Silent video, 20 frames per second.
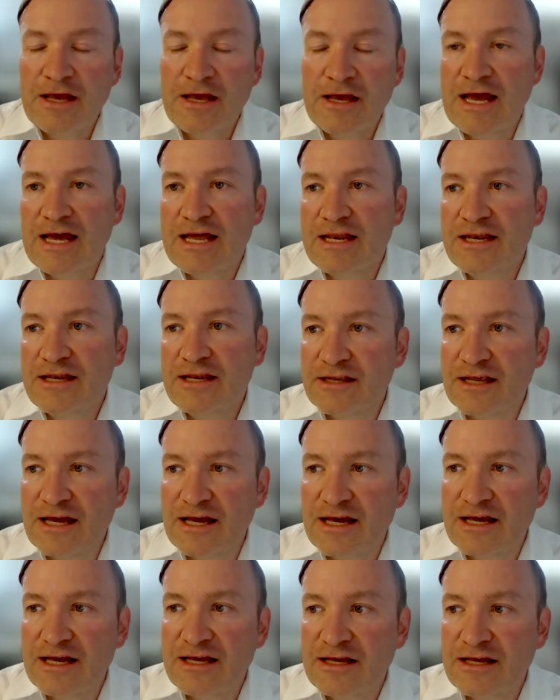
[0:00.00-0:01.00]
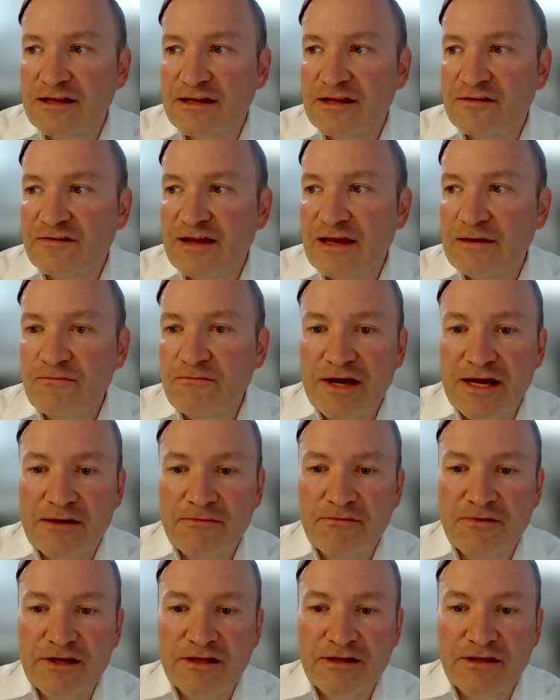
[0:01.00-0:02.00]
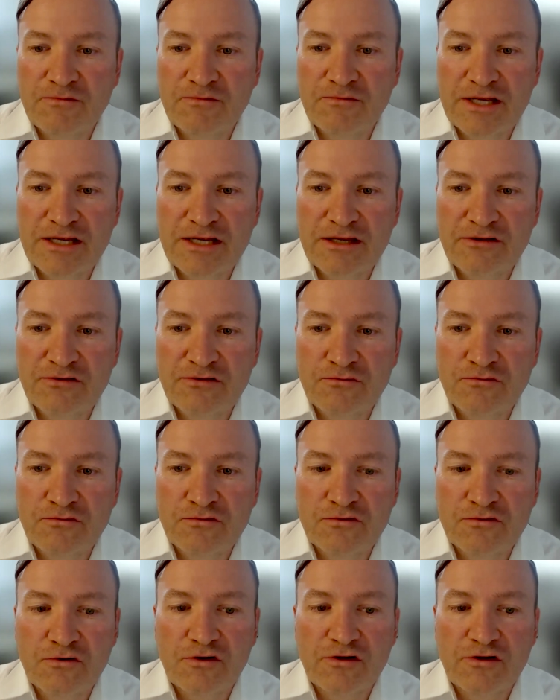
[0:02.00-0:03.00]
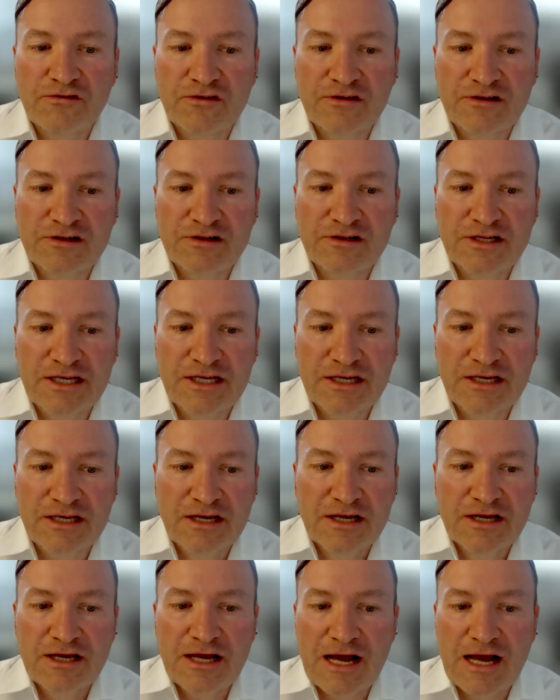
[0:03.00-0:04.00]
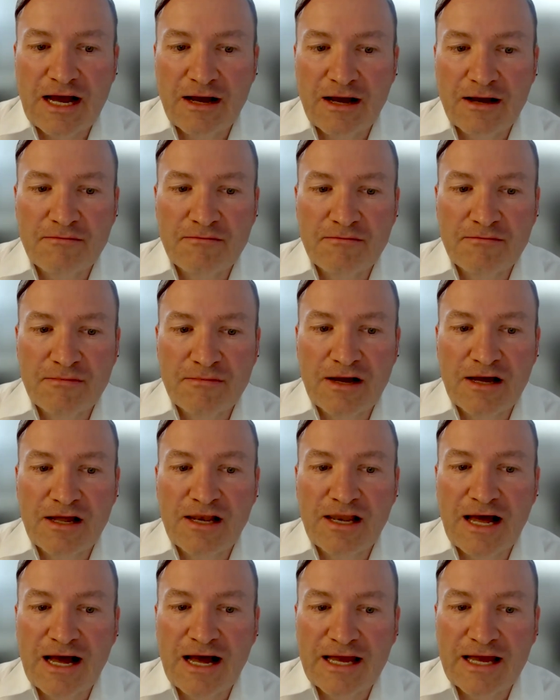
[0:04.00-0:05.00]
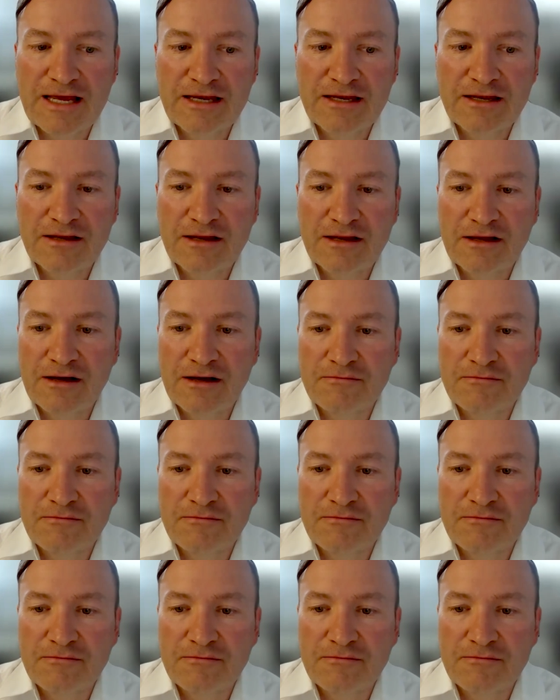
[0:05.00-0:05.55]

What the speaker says: And the same way, we need to constantly align